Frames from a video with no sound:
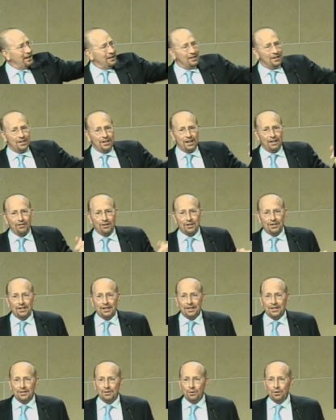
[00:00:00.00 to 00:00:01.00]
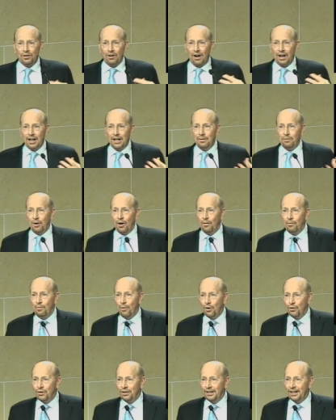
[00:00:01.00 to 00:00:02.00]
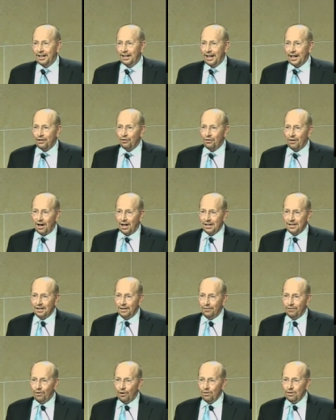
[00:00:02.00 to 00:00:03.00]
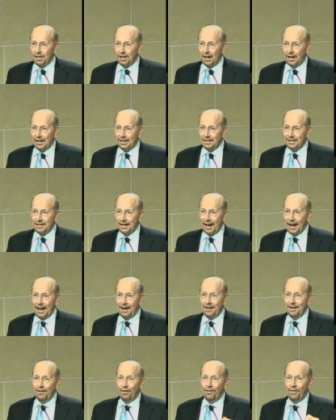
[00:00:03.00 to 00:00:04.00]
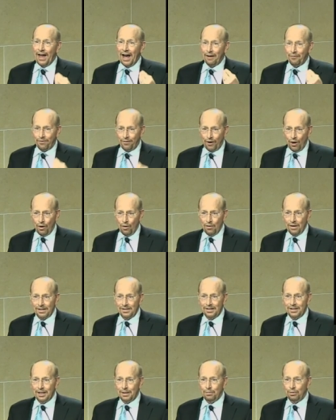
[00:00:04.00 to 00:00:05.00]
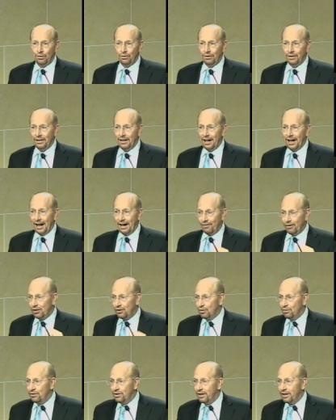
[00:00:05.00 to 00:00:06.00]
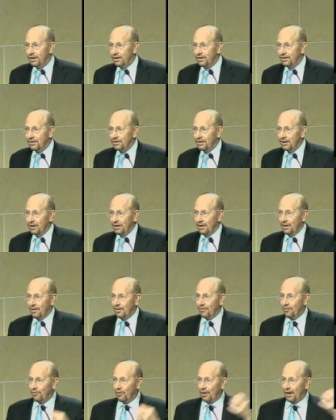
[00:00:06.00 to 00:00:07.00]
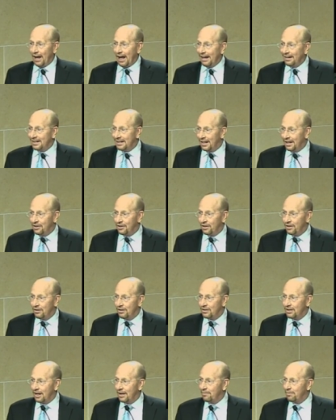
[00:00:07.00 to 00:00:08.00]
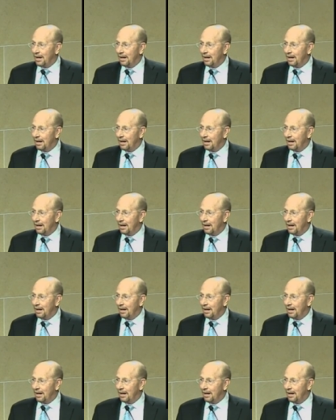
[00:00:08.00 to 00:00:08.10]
and services, we're talking about mostly electrons and photons, and that flow has doubled every 2 years for the last 10 years and